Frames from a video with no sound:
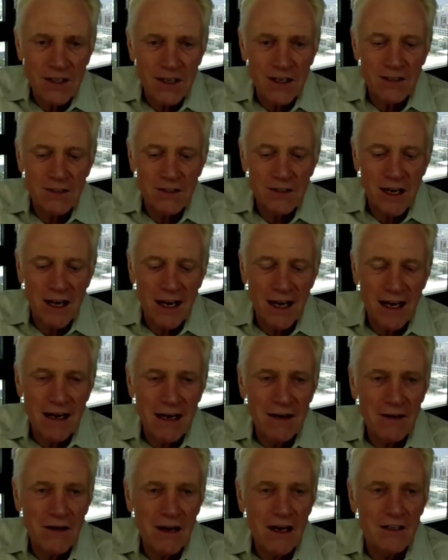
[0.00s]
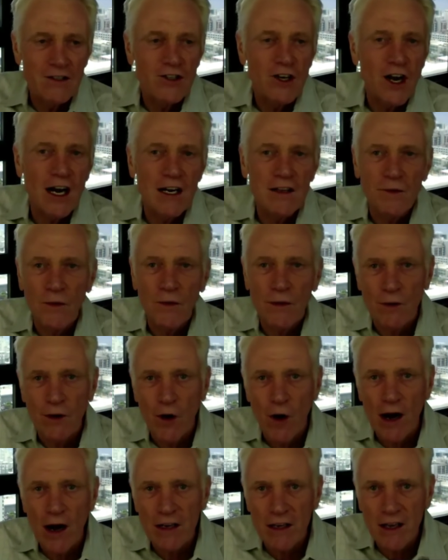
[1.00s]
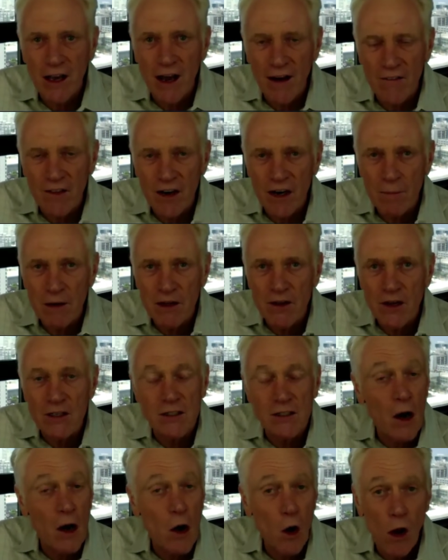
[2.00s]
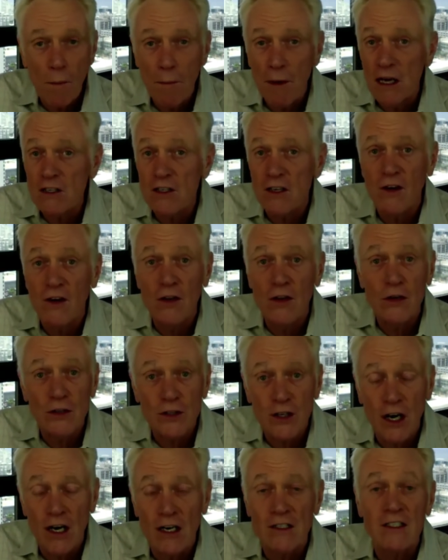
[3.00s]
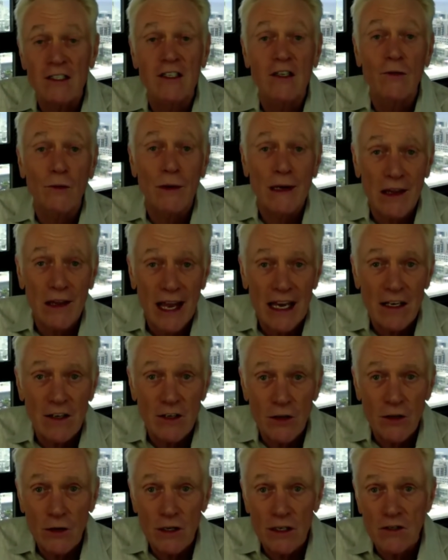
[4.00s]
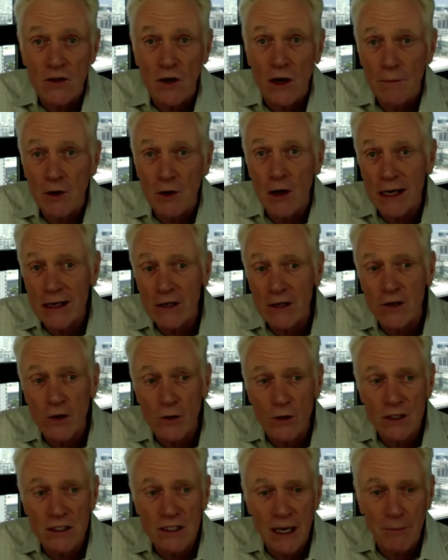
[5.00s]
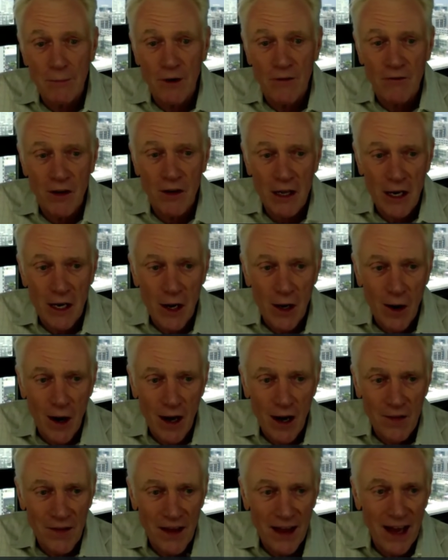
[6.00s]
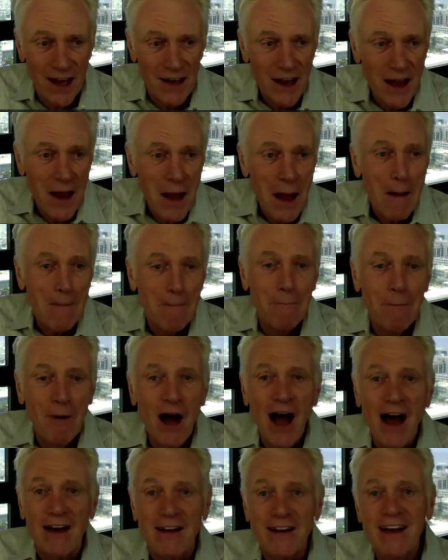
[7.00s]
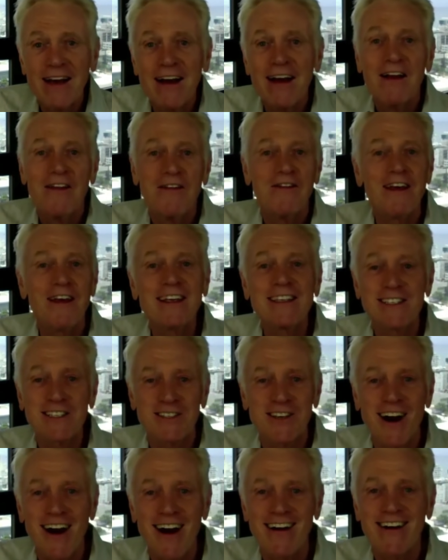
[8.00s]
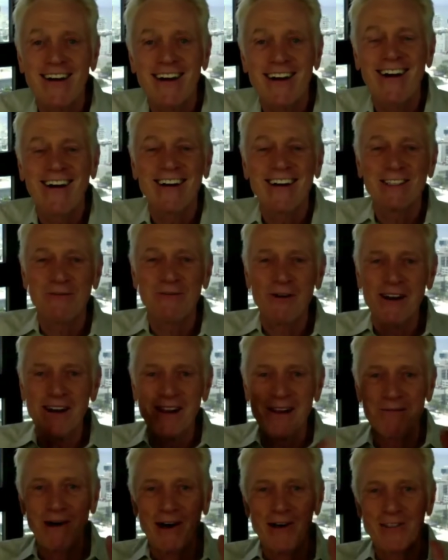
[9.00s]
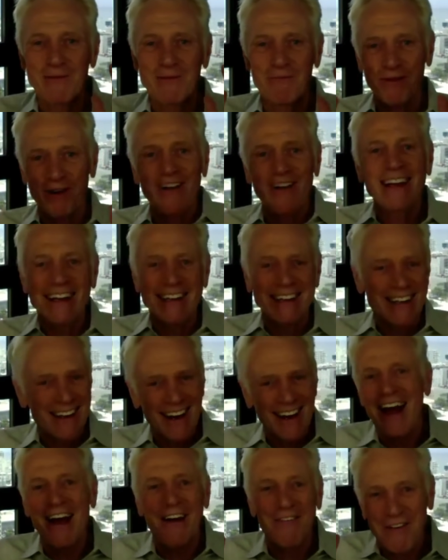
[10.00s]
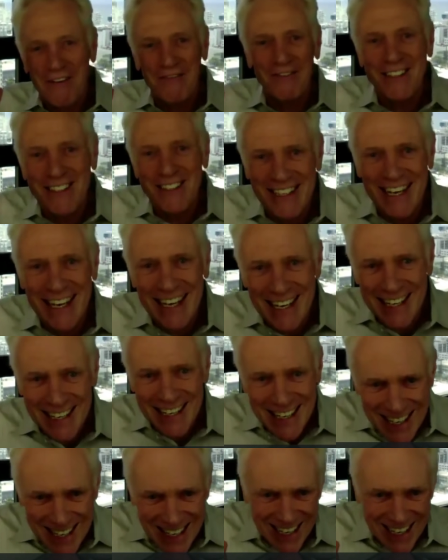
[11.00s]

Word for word: there's a, a, chart that we were going to cover, but there's a whole bunch of other charts that relate to it. So I'm going to do a separate video on that. But this chart here is one of the most brilliant that I have ever seen.